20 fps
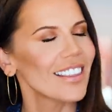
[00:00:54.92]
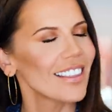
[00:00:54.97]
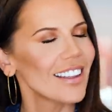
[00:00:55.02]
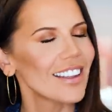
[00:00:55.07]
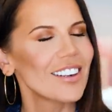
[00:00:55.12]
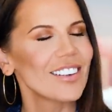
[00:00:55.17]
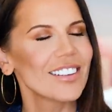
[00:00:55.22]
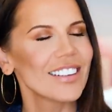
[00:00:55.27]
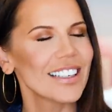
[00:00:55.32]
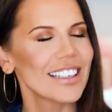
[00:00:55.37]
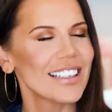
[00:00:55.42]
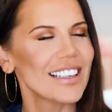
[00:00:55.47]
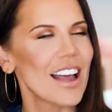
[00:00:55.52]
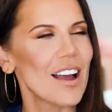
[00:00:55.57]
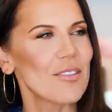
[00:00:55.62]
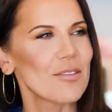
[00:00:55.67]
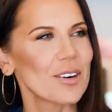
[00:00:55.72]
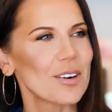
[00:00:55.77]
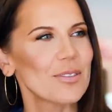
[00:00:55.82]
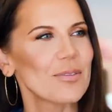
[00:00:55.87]
literally
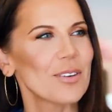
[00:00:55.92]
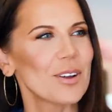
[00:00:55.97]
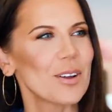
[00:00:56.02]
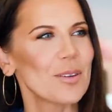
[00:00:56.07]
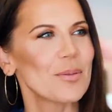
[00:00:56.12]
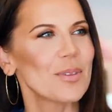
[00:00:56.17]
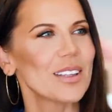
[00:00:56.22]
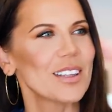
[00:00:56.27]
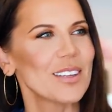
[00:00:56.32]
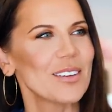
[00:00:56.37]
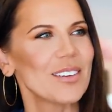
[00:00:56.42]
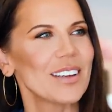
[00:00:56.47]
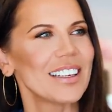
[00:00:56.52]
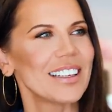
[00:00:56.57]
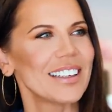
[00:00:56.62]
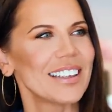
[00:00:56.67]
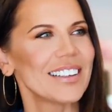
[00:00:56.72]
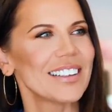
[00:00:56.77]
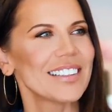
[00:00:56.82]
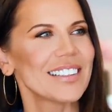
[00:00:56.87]
never film with you in
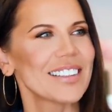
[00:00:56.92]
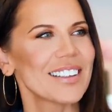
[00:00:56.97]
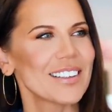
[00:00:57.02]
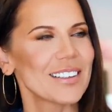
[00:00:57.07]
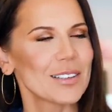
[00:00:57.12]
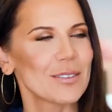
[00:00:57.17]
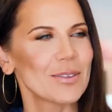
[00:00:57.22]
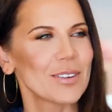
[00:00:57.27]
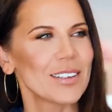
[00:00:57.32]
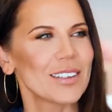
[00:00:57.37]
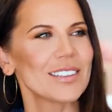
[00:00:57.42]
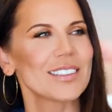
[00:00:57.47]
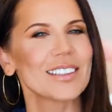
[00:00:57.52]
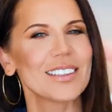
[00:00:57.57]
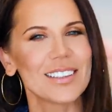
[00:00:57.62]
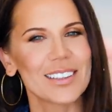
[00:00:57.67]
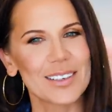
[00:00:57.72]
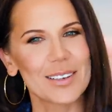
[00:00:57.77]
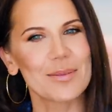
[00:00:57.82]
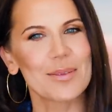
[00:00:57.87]
here, so this feels
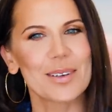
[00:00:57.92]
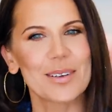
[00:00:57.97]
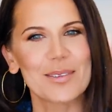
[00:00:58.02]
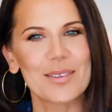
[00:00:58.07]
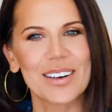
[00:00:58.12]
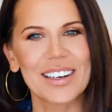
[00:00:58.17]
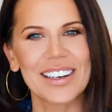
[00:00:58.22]
a little bit